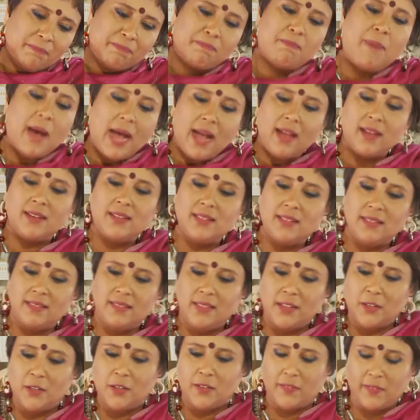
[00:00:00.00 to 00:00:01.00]
But
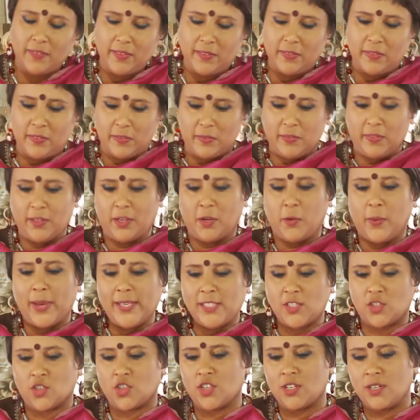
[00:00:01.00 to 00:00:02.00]
the, the
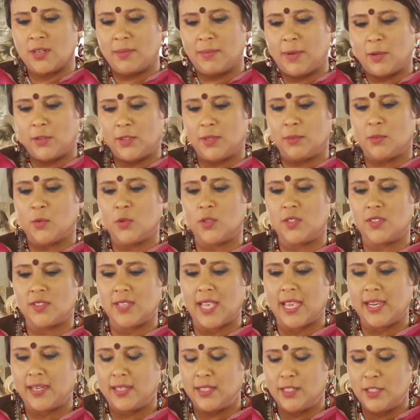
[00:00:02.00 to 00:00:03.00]
question about the
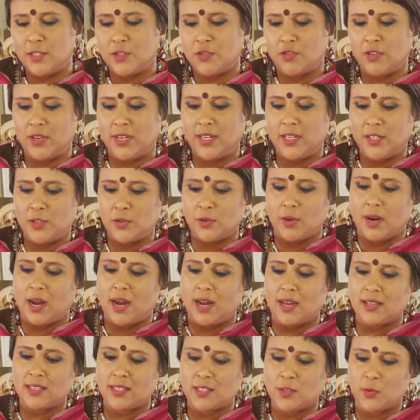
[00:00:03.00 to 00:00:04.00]
motorcycle is really to
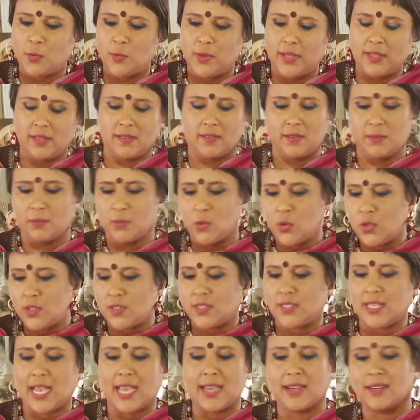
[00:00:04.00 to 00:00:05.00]
ask whether the
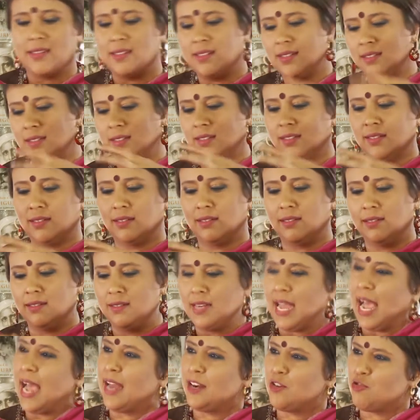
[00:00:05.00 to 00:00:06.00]
motorcycle, the
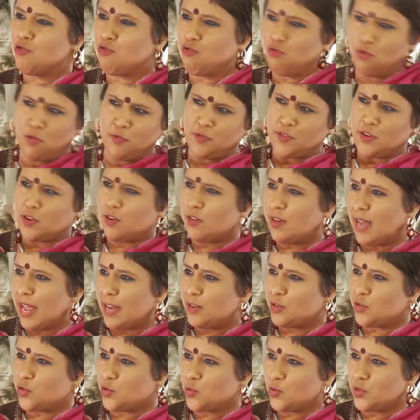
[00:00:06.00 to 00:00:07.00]
Land Rover or
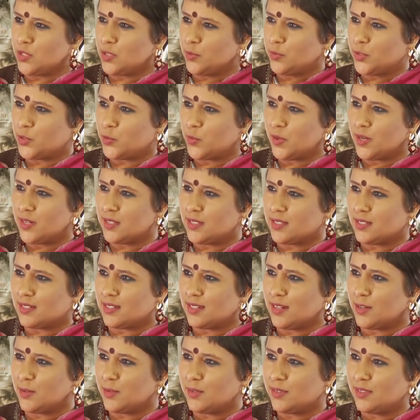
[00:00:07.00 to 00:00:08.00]
Land Cruiser, which one is
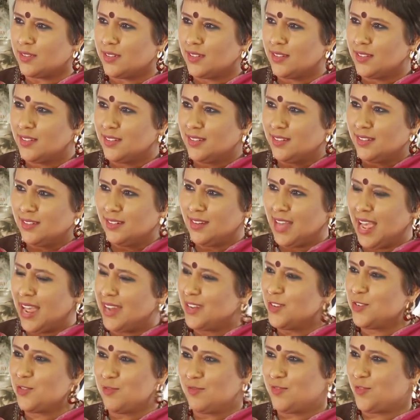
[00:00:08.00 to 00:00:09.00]
it now?
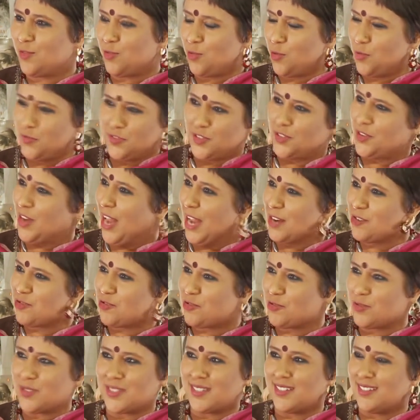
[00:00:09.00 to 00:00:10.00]
Land Rover, Land
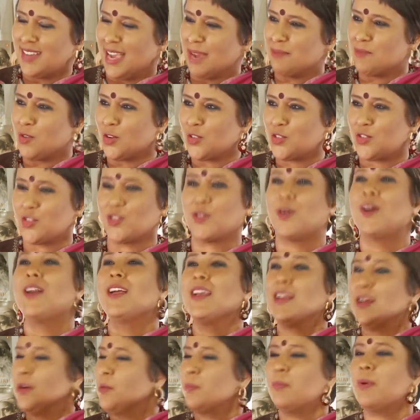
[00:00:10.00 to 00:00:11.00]
Cruiser, I'm not sure.
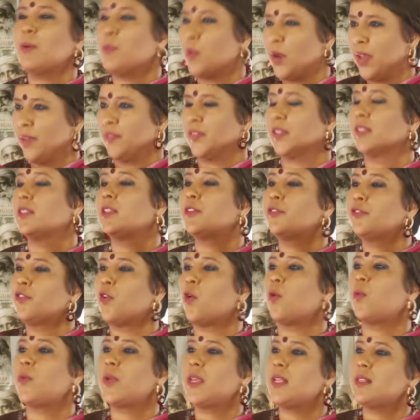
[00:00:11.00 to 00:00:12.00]
But whatever, the
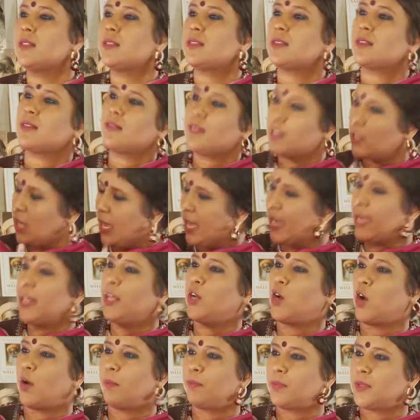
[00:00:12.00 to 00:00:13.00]
four wheels, the
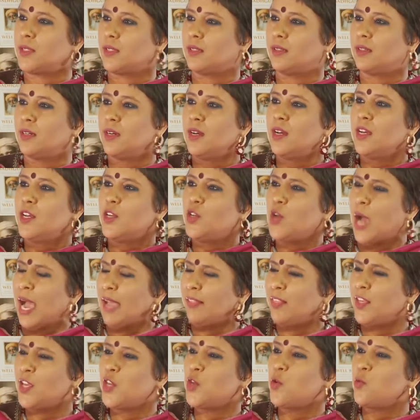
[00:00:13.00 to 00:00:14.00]
helicopter. You,
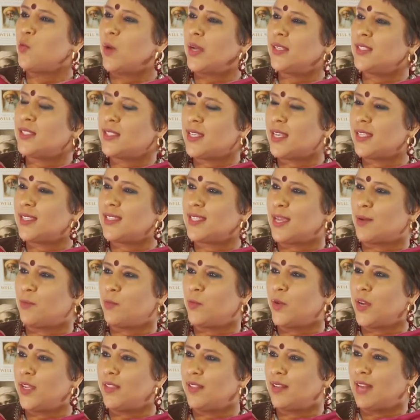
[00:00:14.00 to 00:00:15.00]
I think you once said
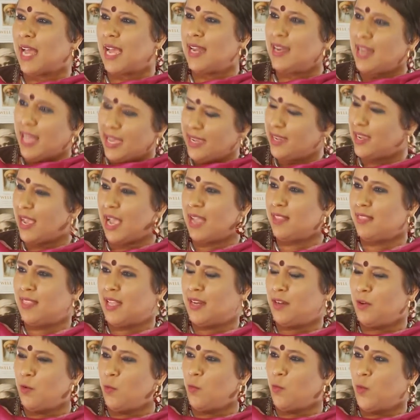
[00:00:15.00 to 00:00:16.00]
somewhere that I like uh,
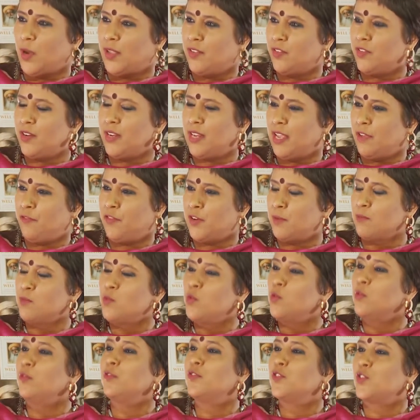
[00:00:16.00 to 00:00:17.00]
that whether if it
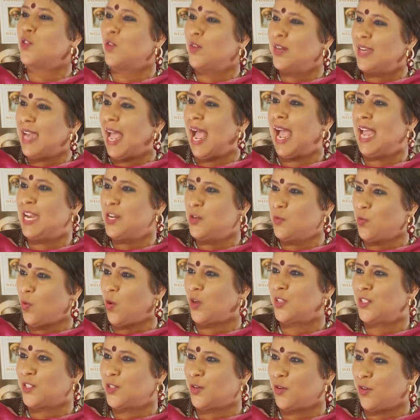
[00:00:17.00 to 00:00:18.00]
moves on land,
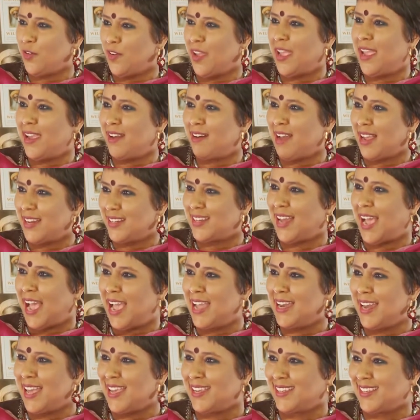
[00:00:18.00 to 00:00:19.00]
water, or air,
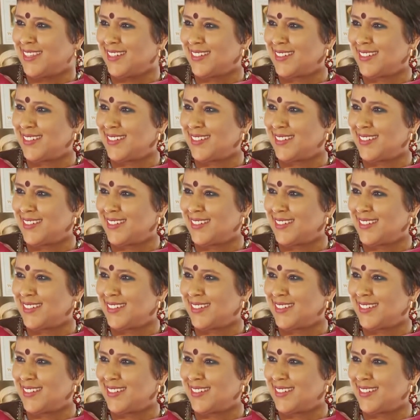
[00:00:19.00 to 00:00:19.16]
I, I like